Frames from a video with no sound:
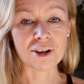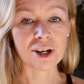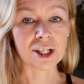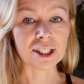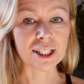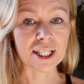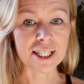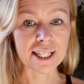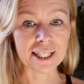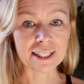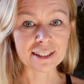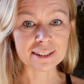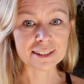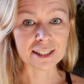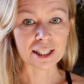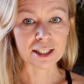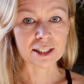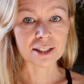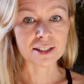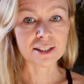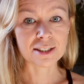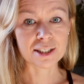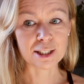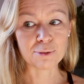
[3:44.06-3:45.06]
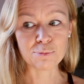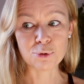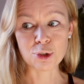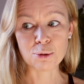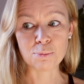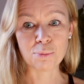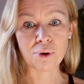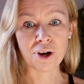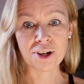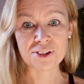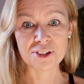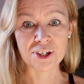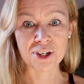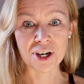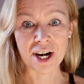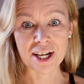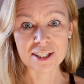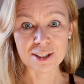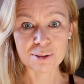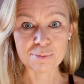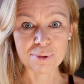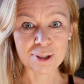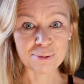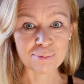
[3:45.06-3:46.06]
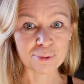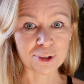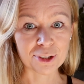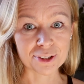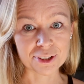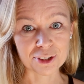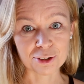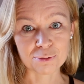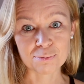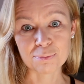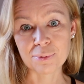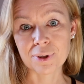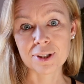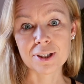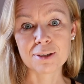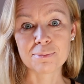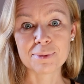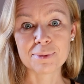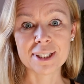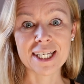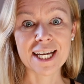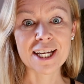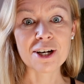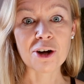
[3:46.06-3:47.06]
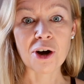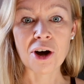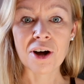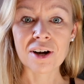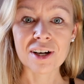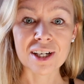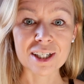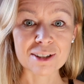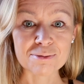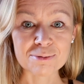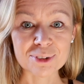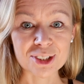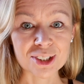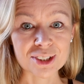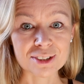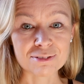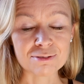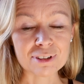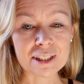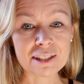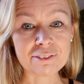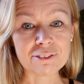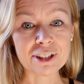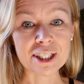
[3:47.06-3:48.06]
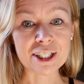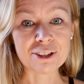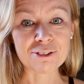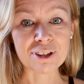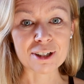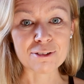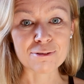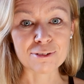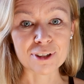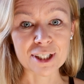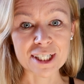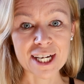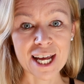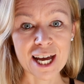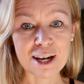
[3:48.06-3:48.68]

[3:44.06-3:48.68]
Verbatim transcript: all the things that seem to bother other people don't bother me at all. I'm just really grateful and